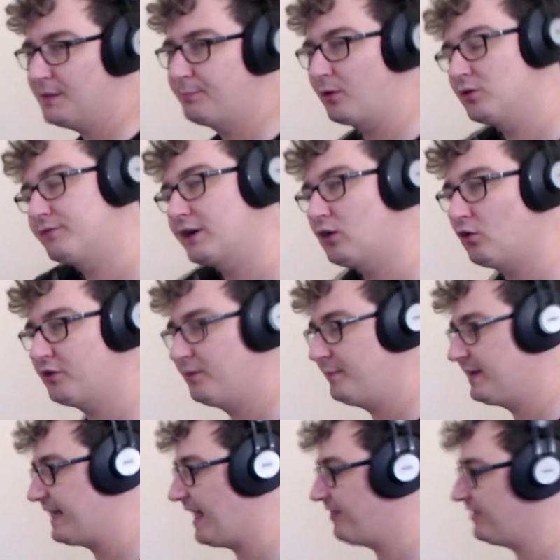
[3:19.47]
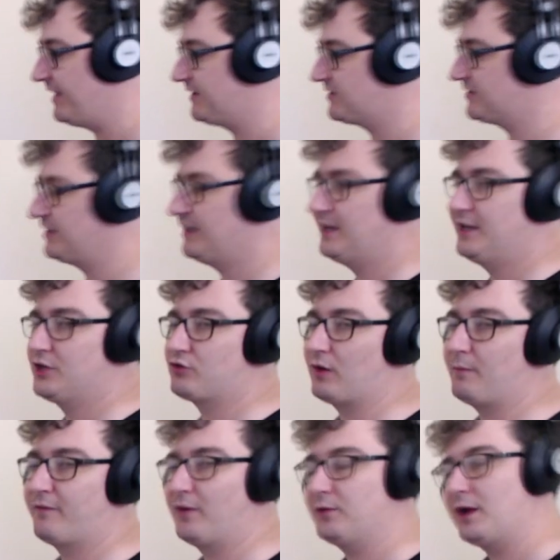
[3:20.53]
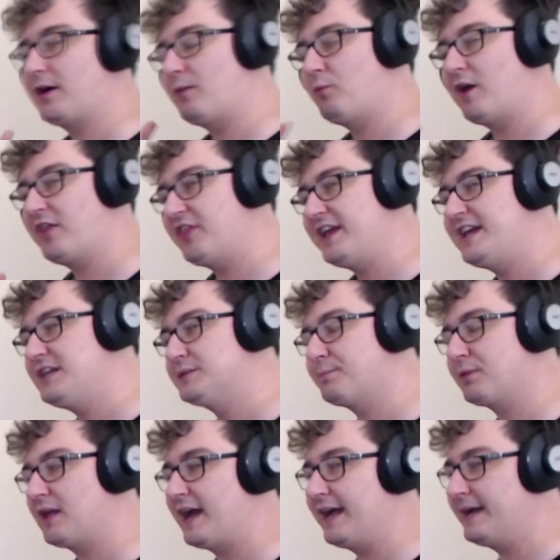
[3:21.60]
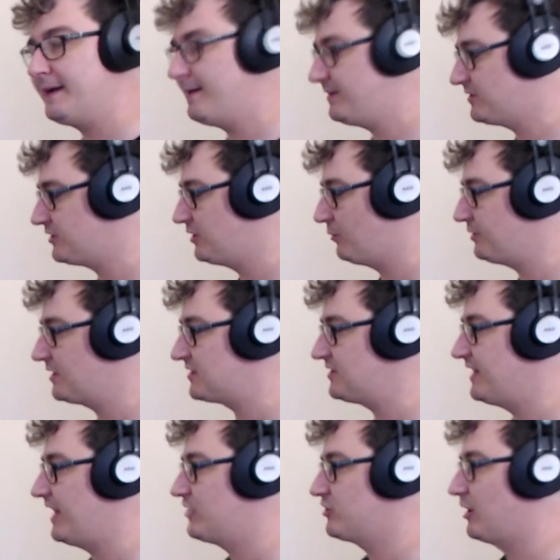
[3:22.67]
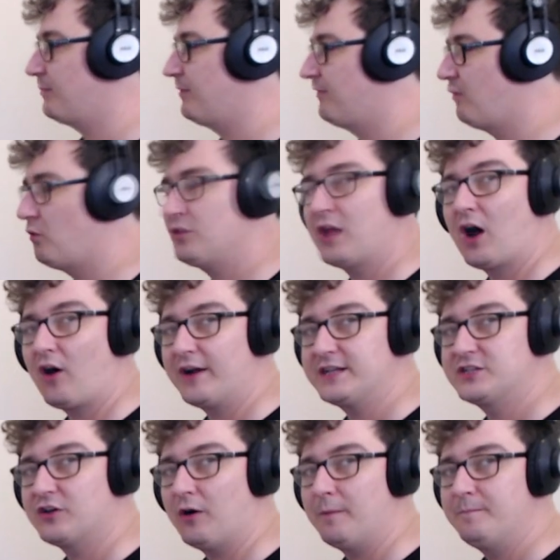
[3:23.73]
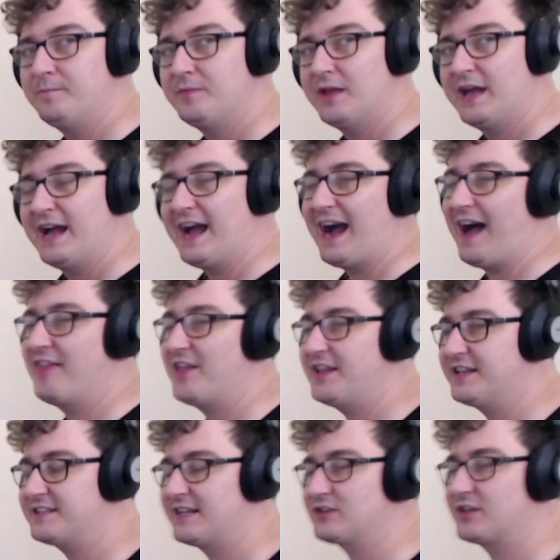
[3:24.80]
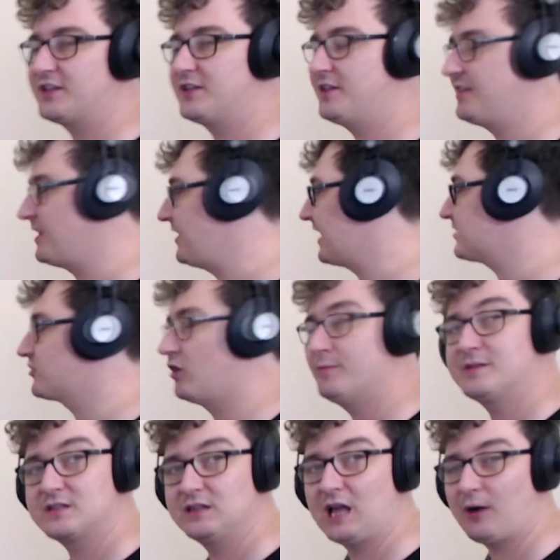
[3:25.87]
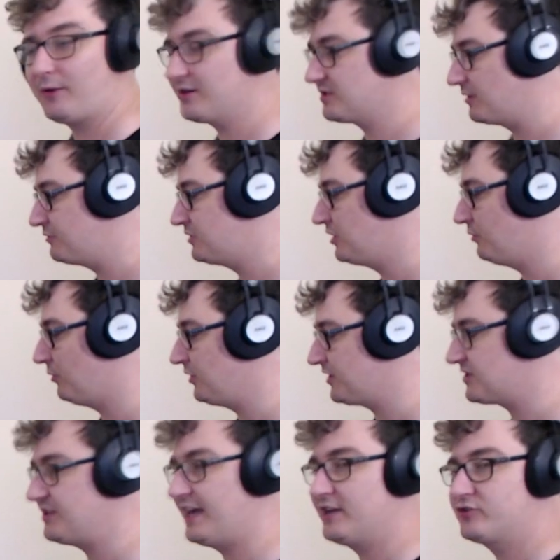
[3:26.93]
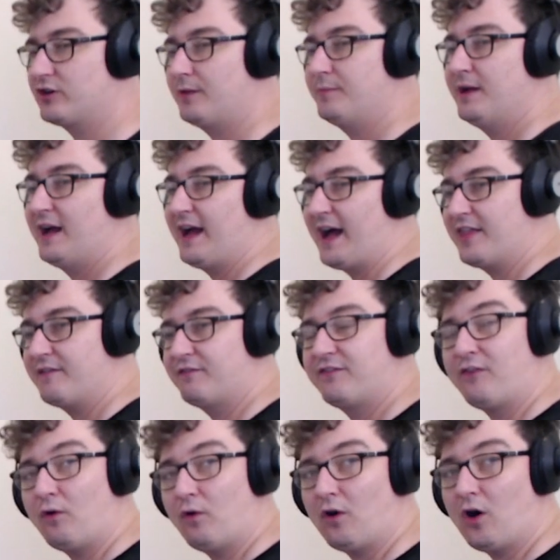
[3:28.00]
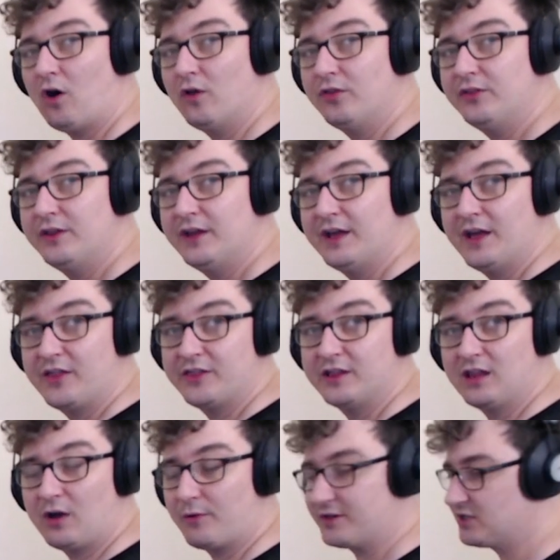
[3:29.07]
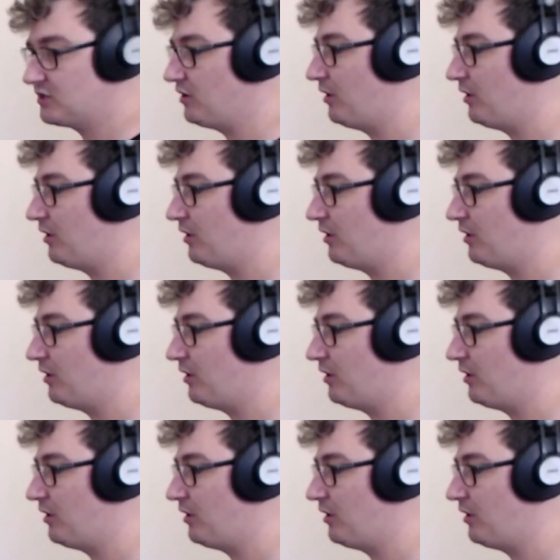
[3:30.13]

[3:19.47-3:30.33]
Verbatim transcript: But on the recording, we get this drum fill. Now, what I think he's playing is two on the snare drum, four on the high tom, and then it sounds like the next tom is lower, so two on the snare drum and then four on the lowest